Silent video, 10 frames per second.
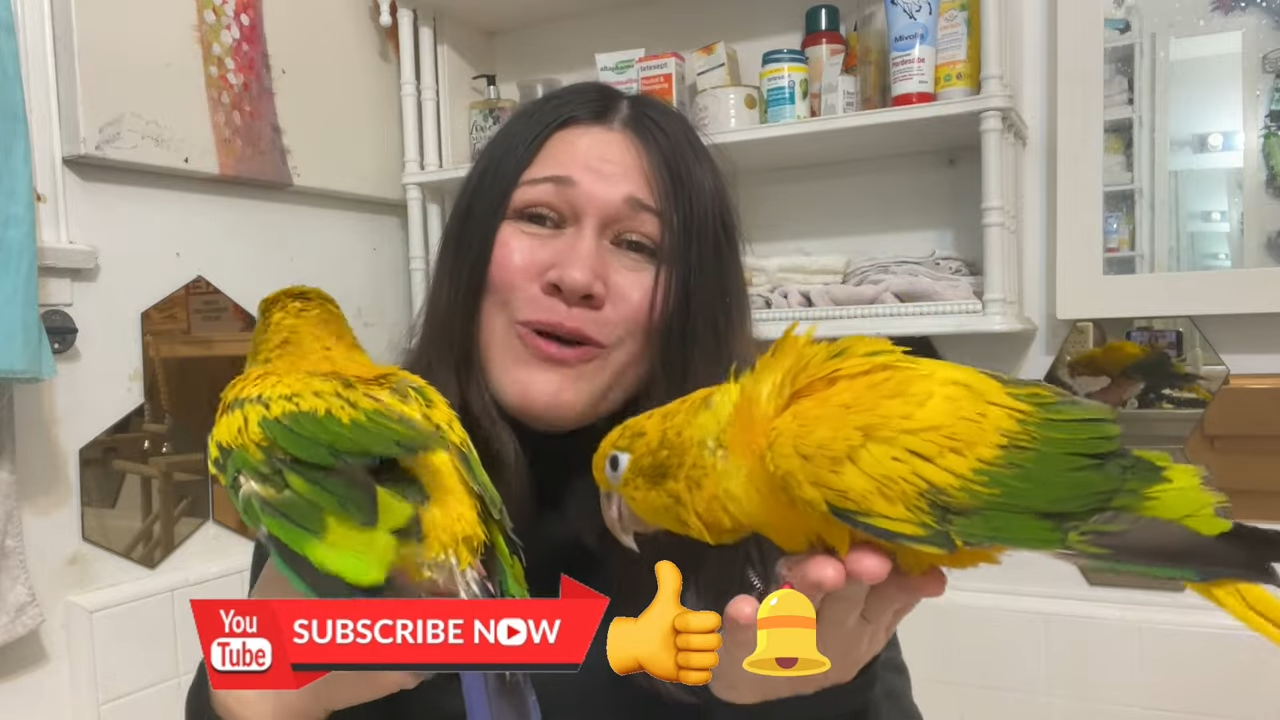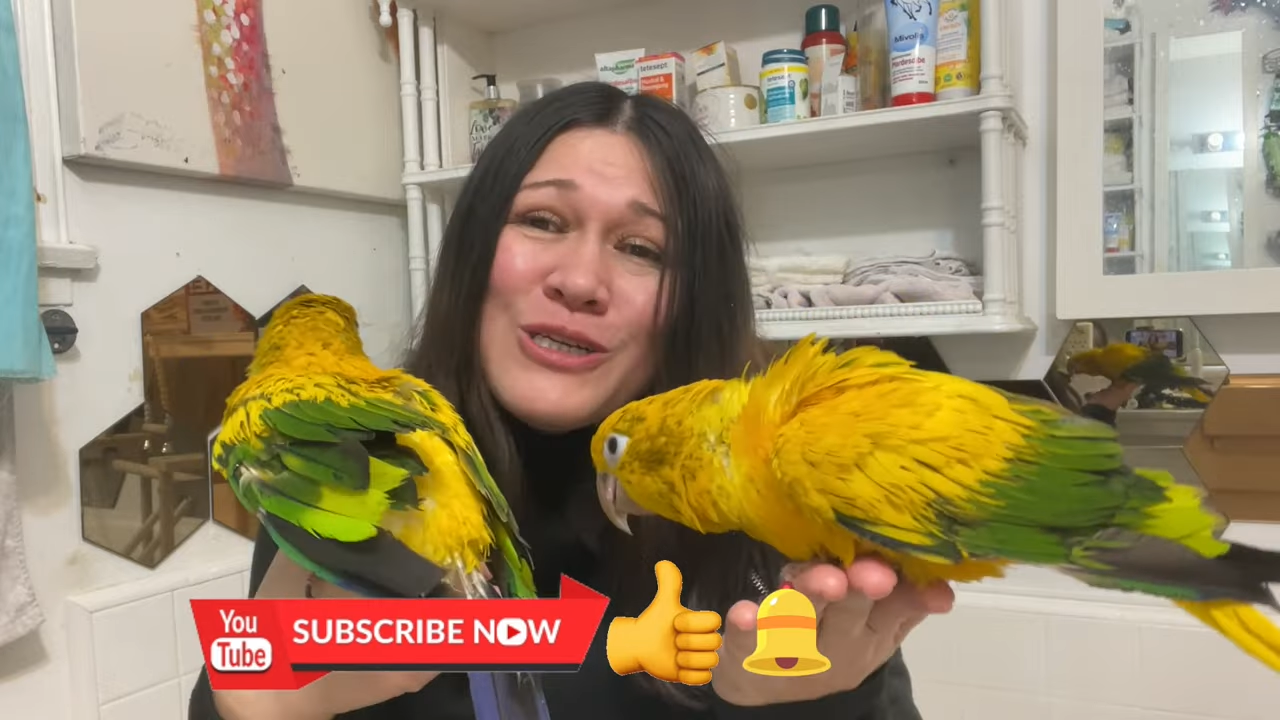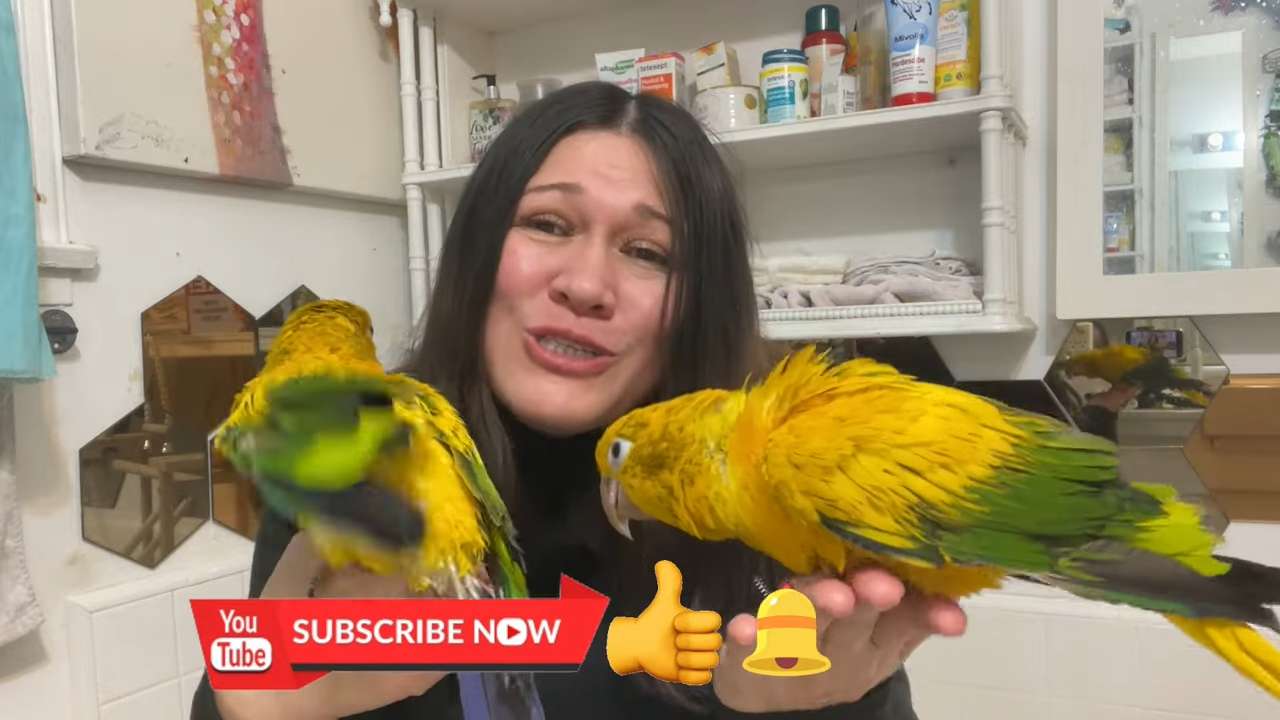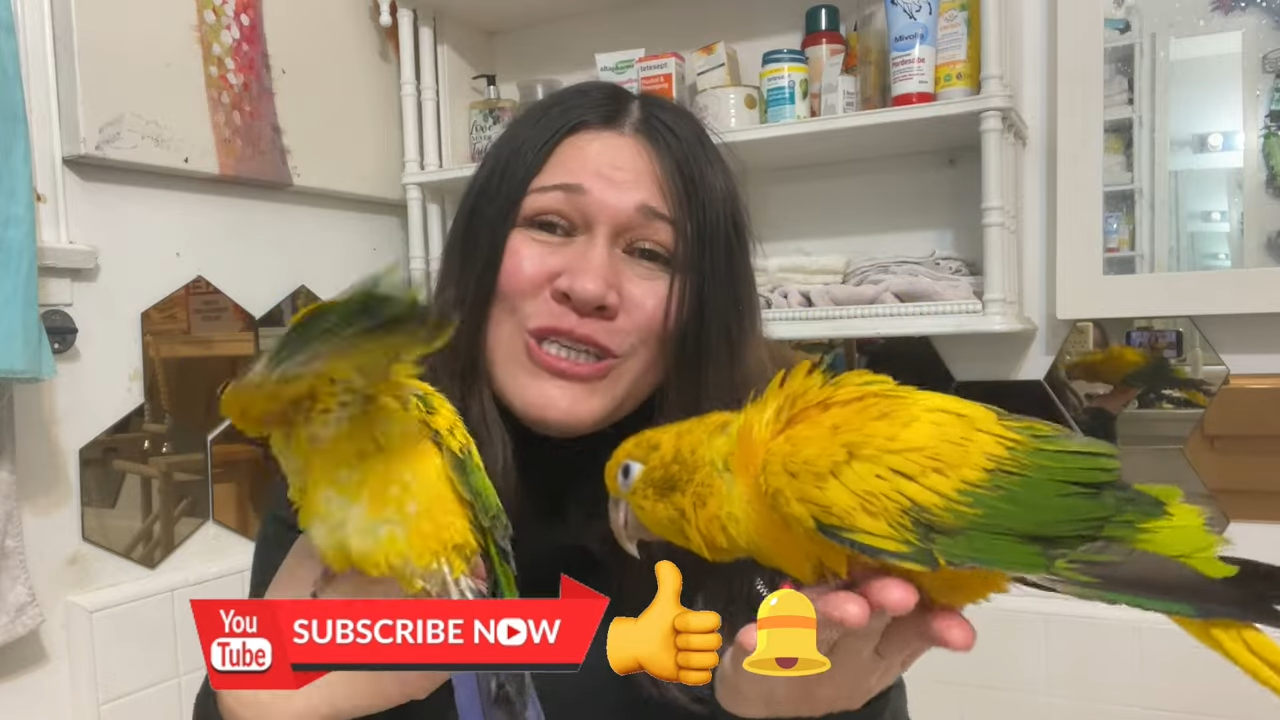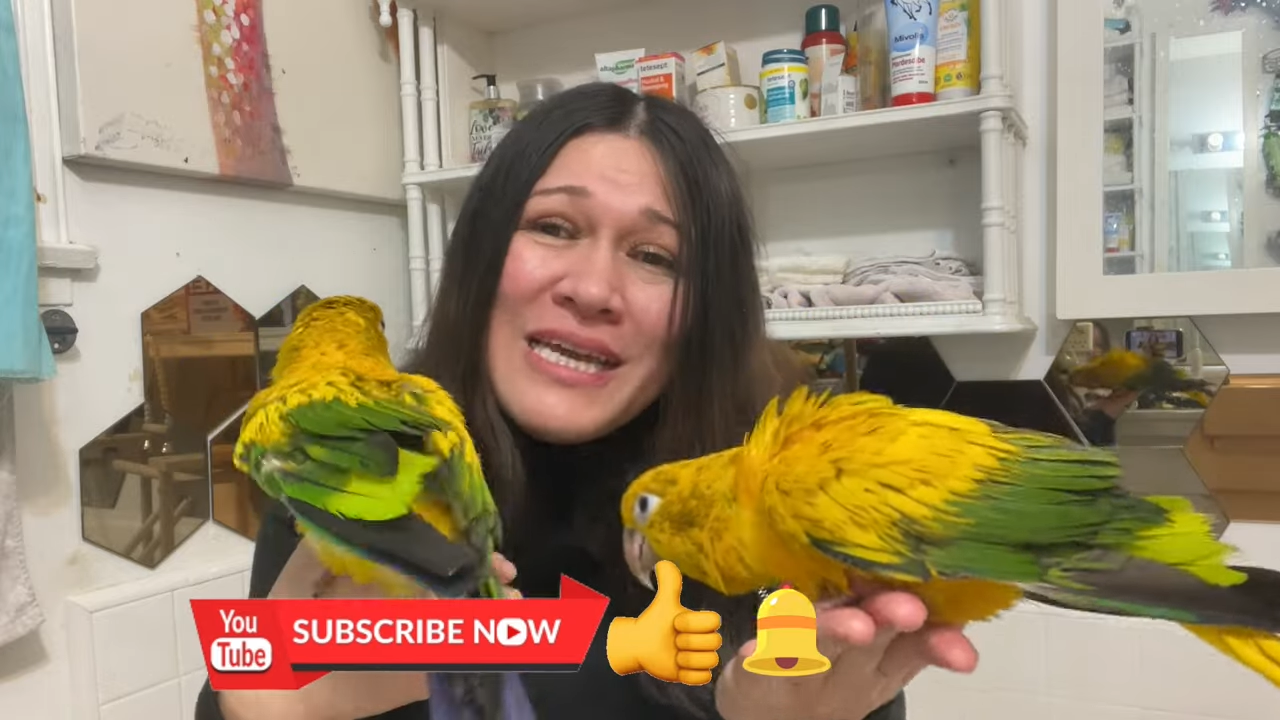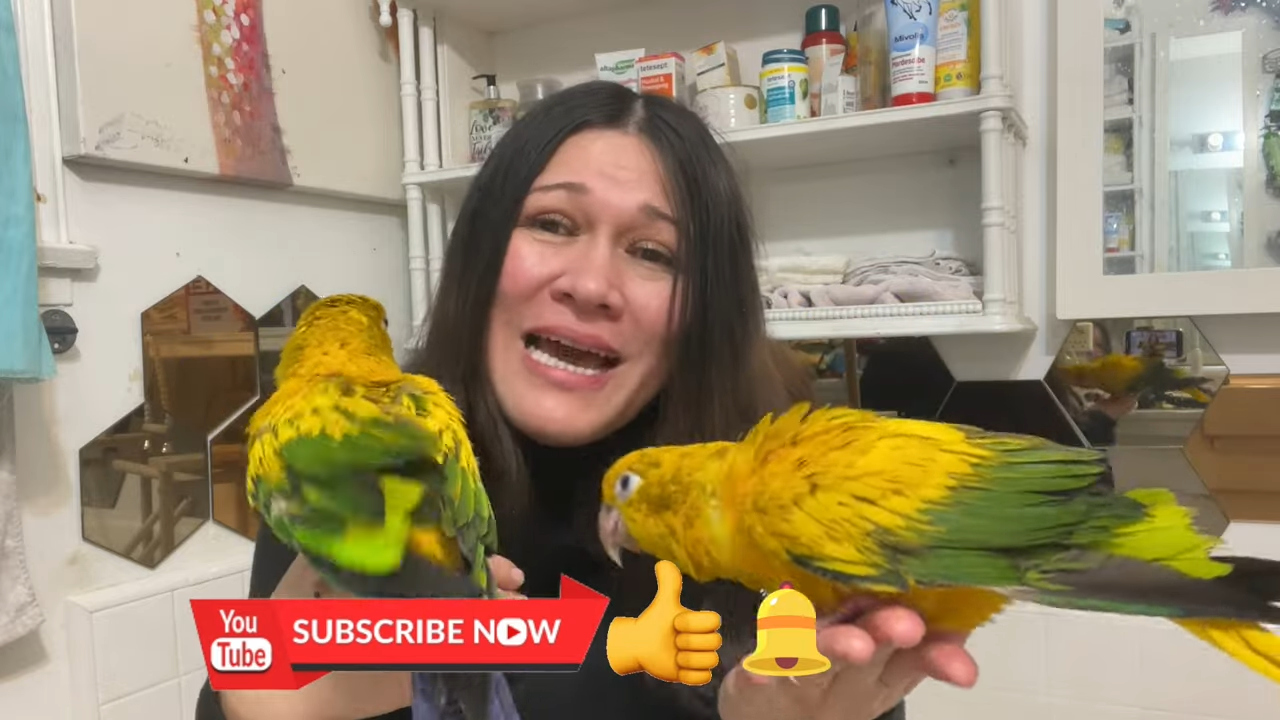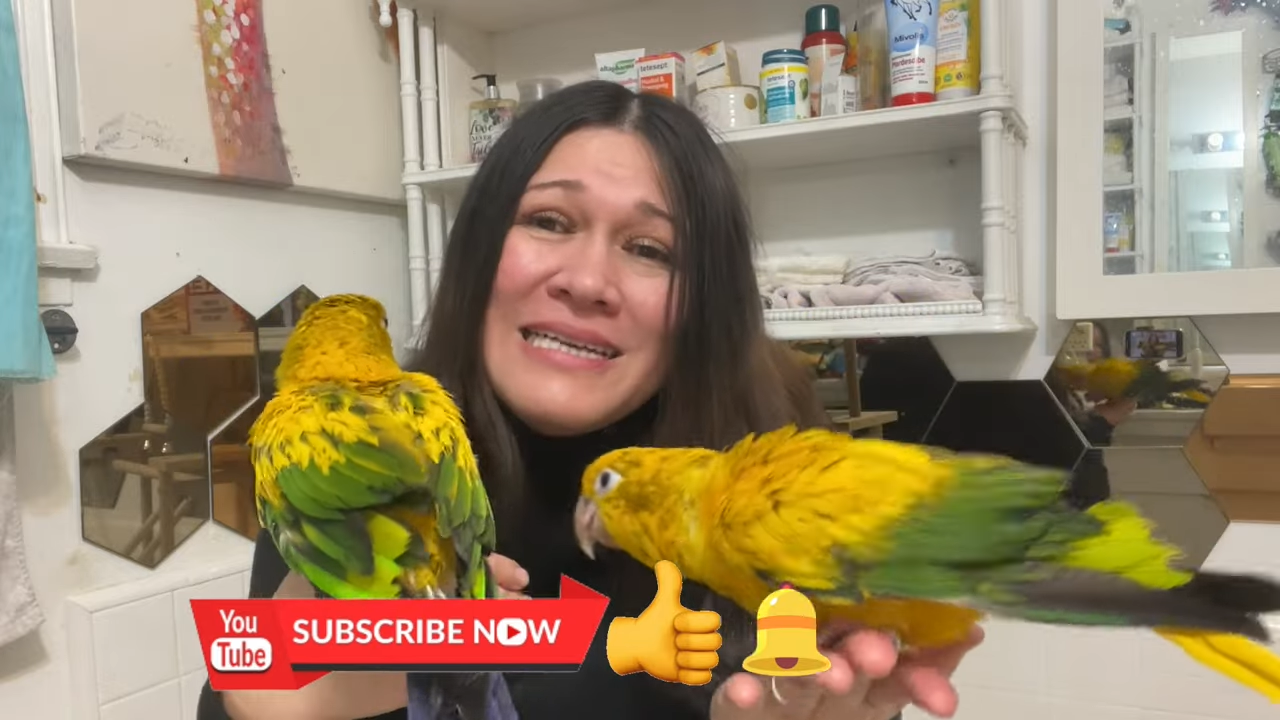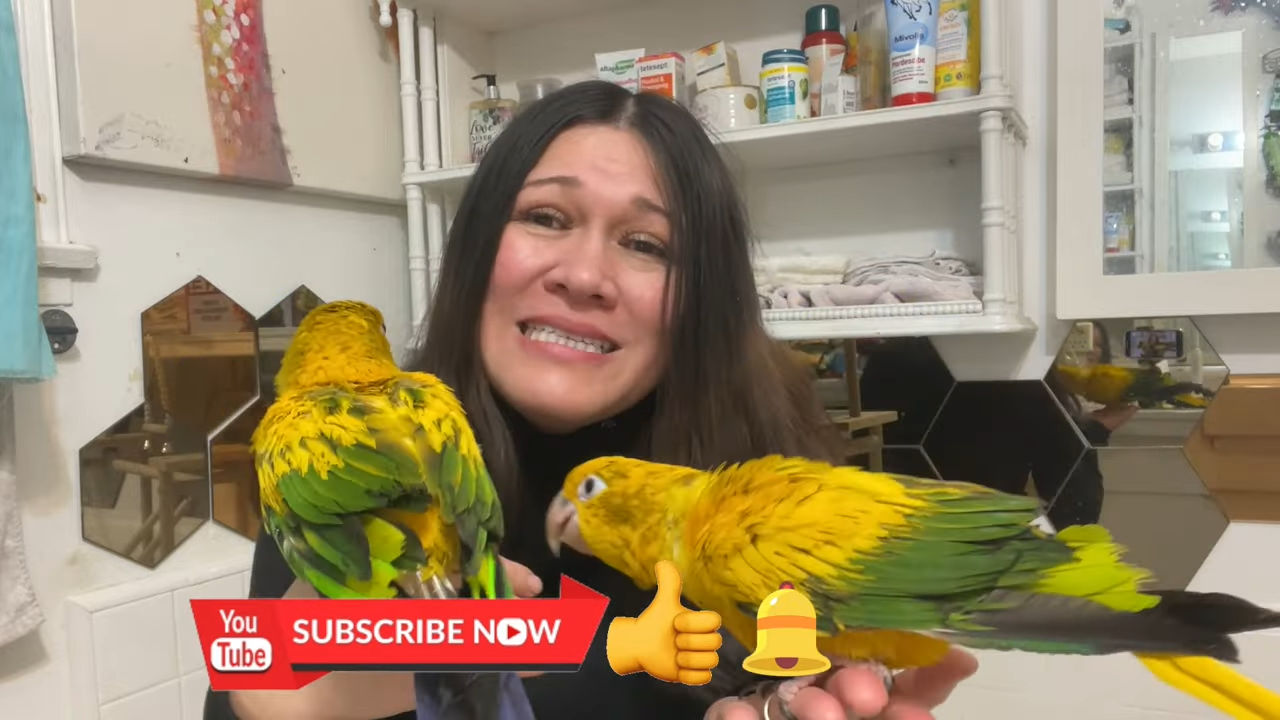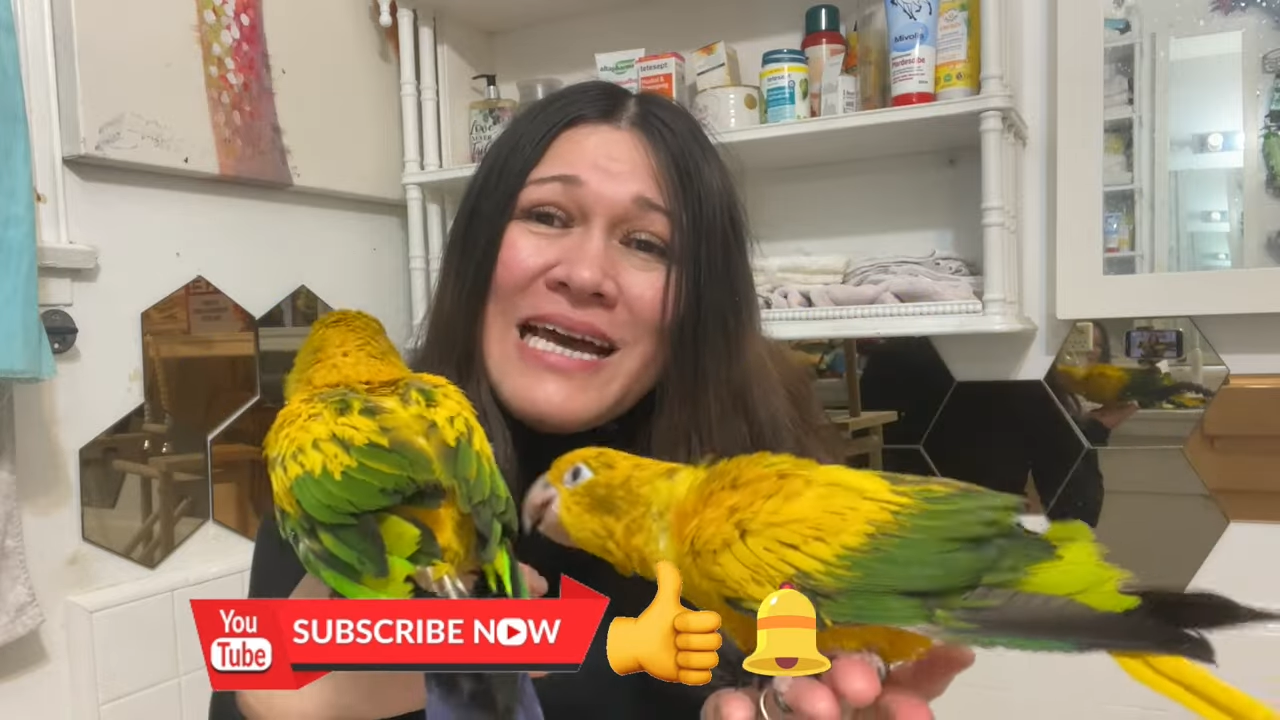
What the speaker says: watching, guys.